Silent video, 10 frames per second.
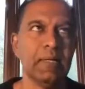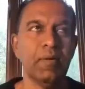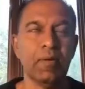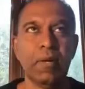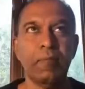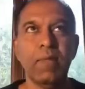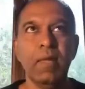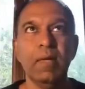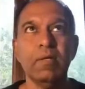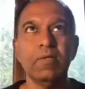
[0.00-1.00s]
okay.
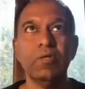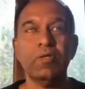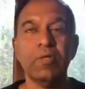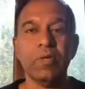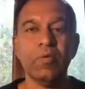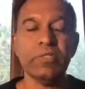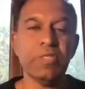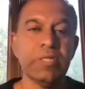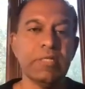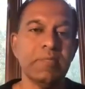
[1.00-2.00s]
So the
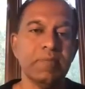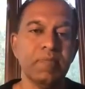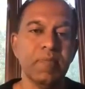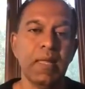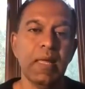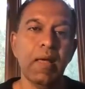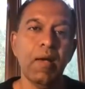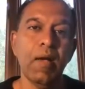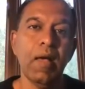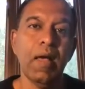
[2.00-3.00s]
question is,
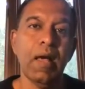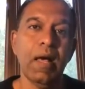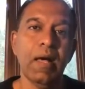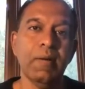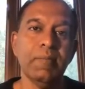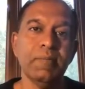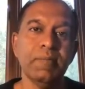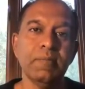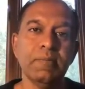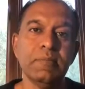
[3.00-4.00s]
uh,
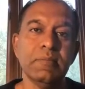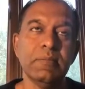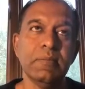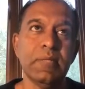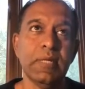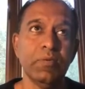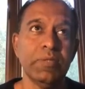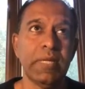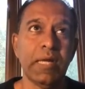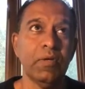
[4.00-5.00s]
there are two
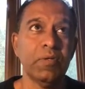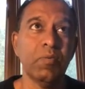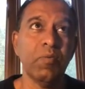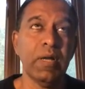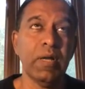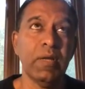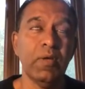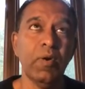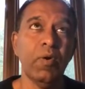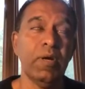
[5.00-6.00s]
scenarios. One,
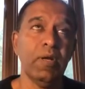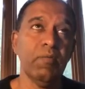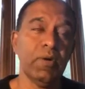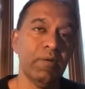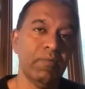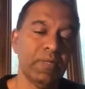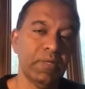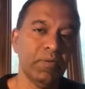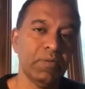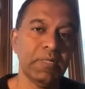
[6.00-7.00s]
you're already working with the
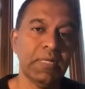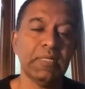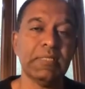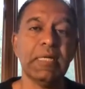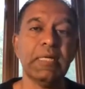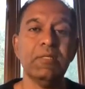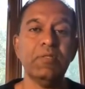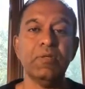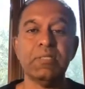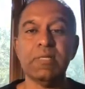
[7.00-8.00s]
user, and the second is
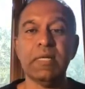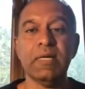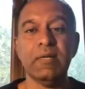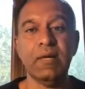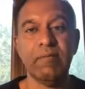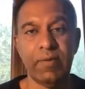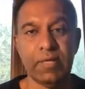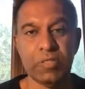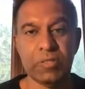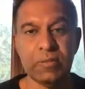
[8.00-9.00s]
you're starting
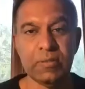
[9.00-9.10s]
afresh.